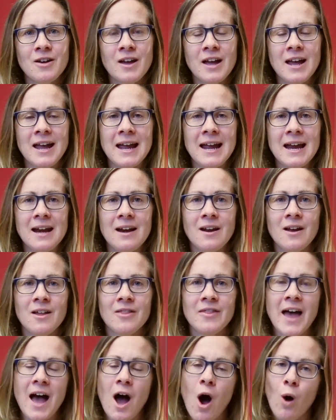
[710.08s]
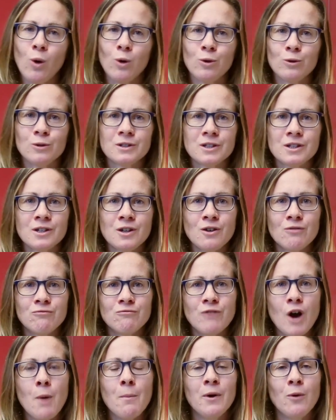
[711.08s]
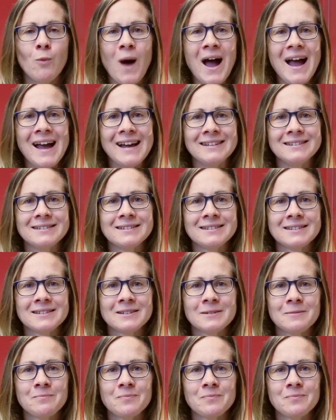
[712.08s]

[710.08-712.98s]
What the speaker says: in their old Roman ways.